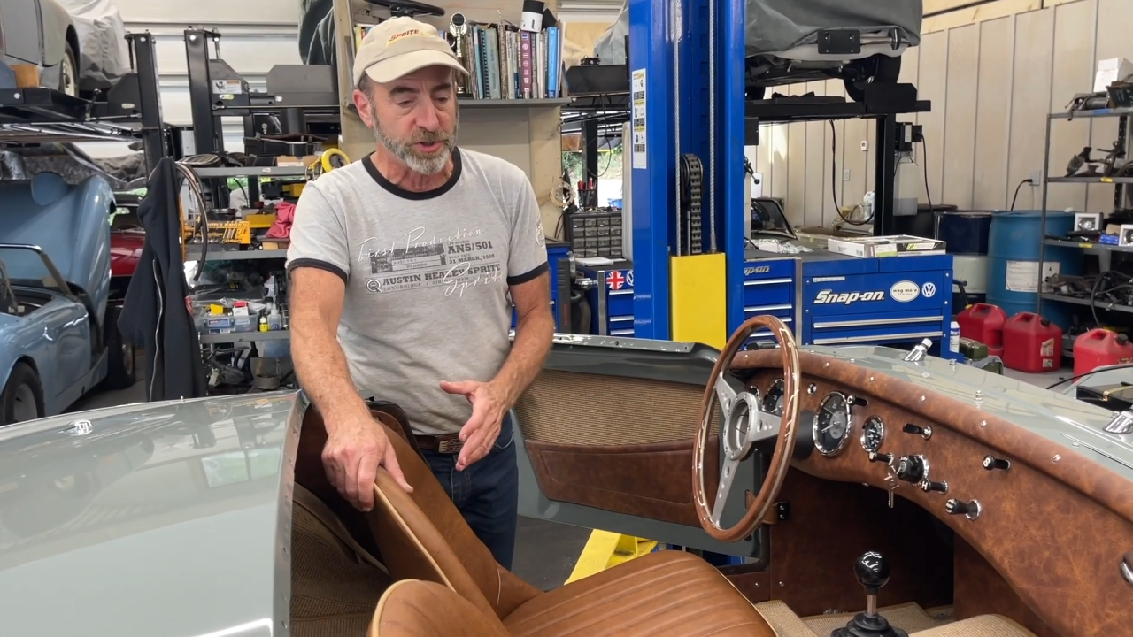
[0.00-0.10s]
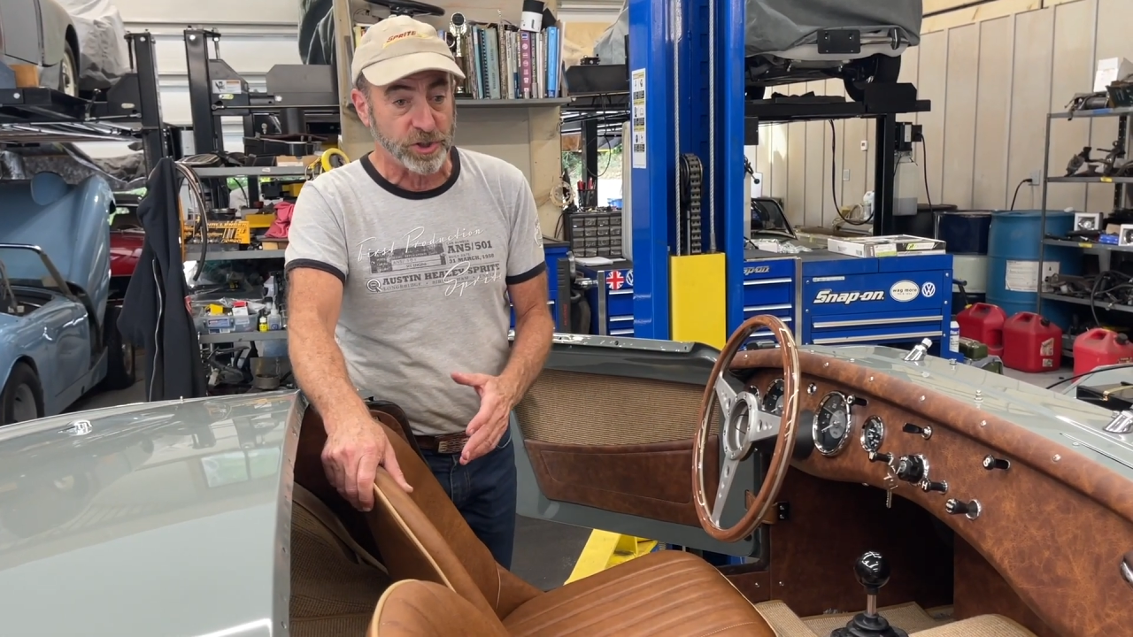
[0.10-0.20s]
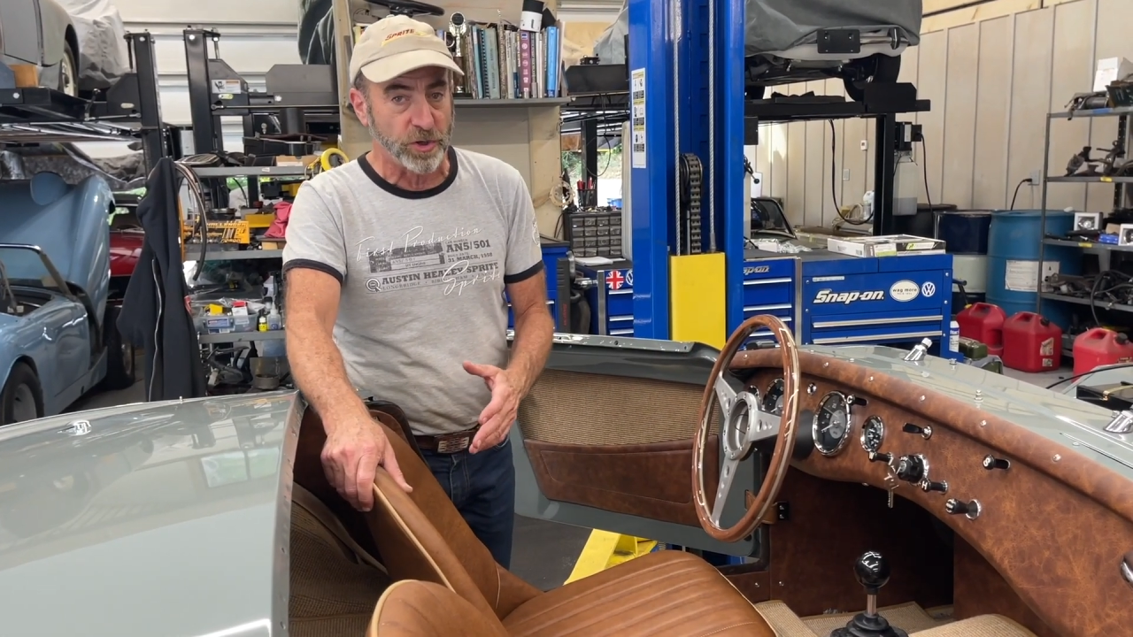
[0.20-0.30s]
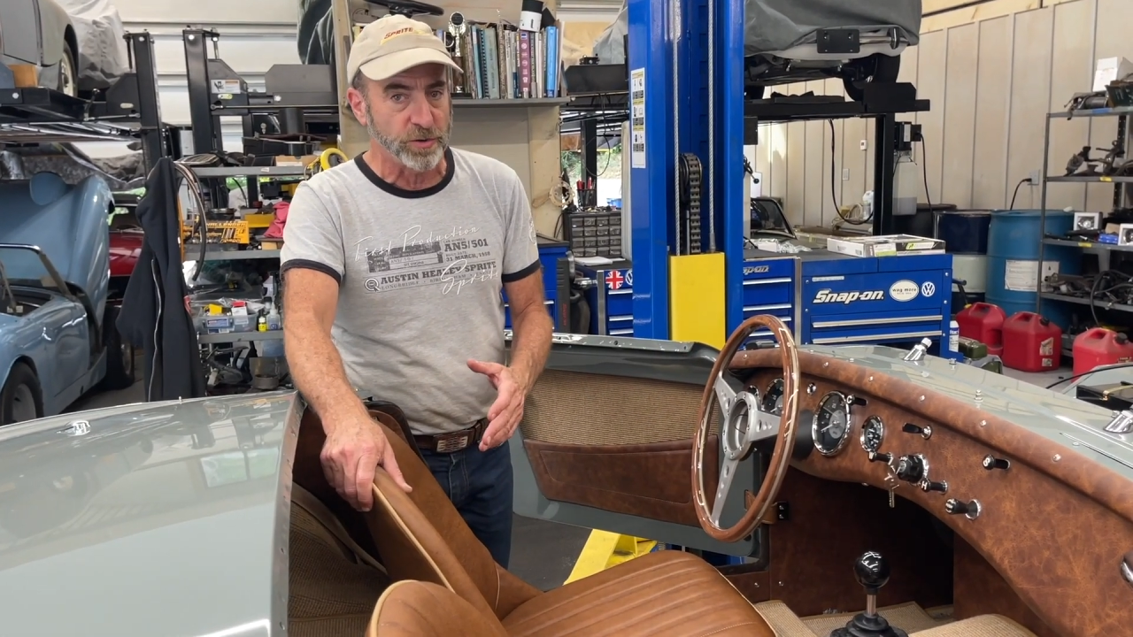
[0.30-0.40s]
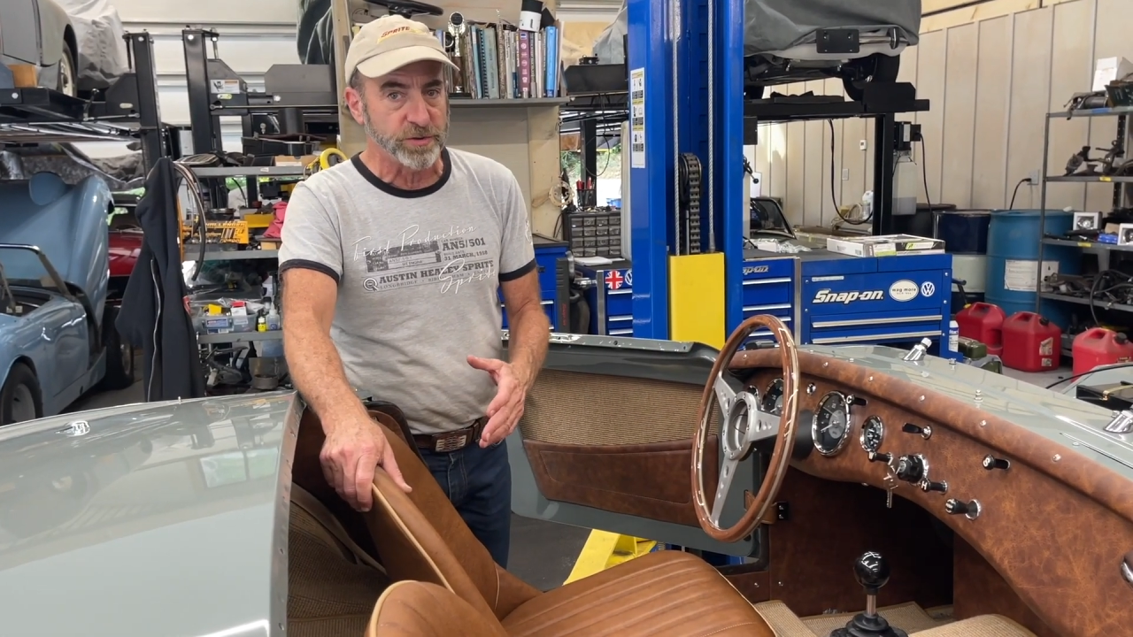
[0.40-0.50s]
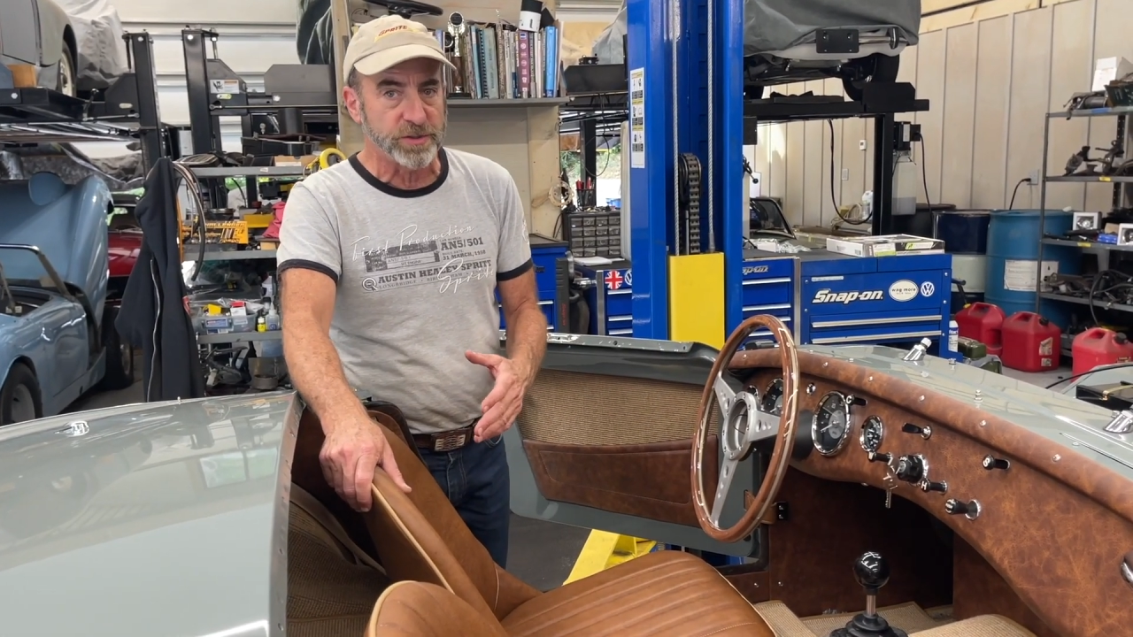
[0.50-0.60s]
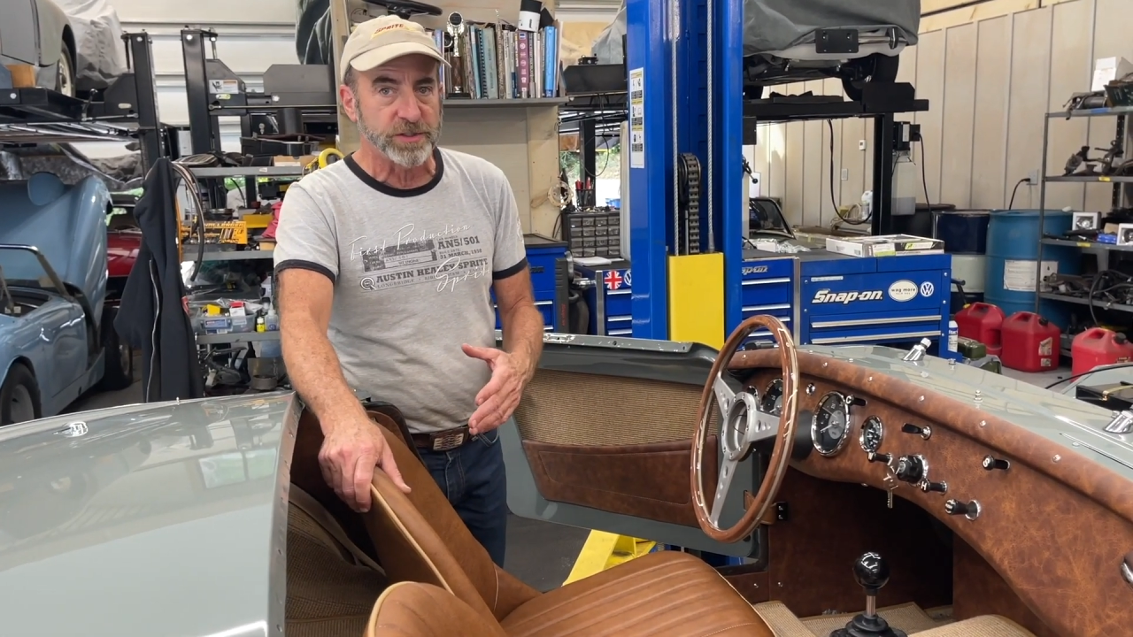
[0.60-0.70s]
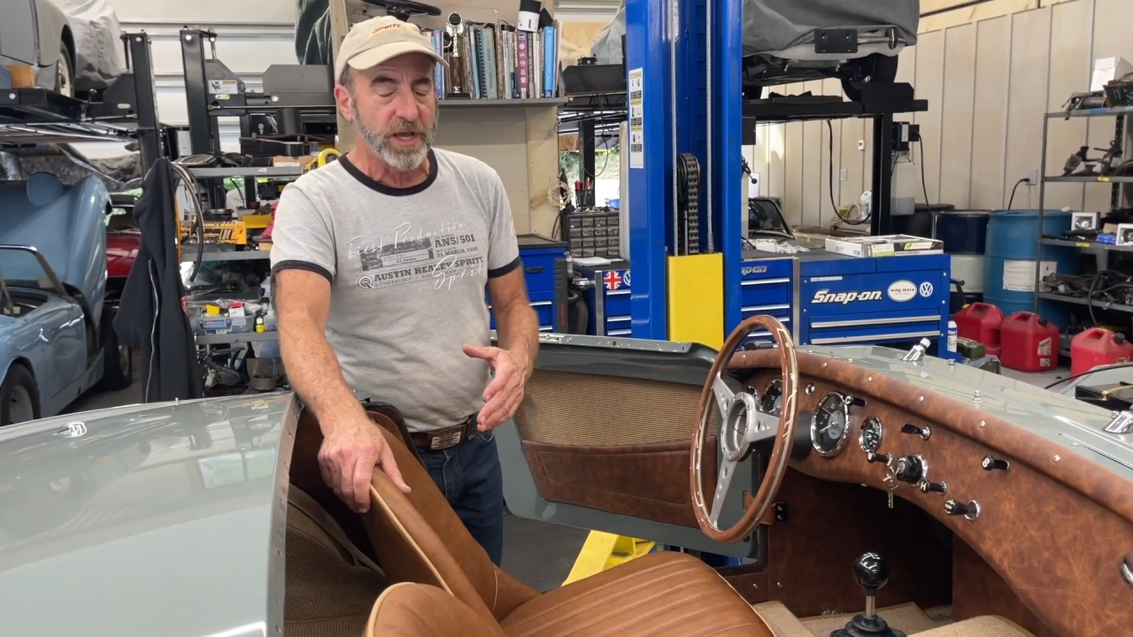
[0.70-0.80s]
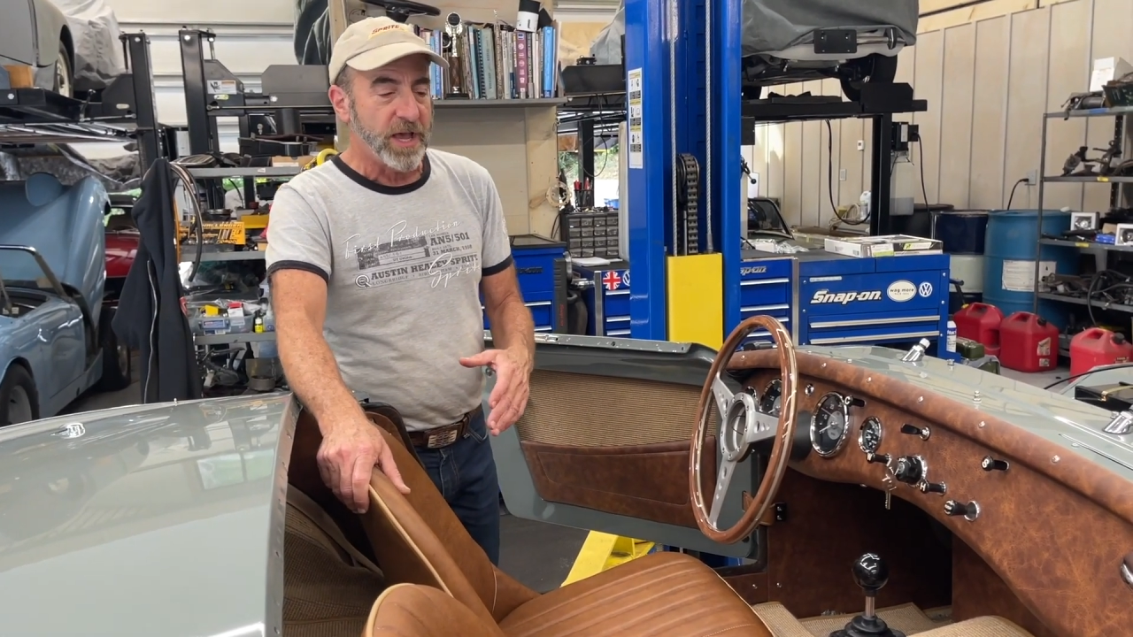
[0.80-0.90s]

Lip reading: chose,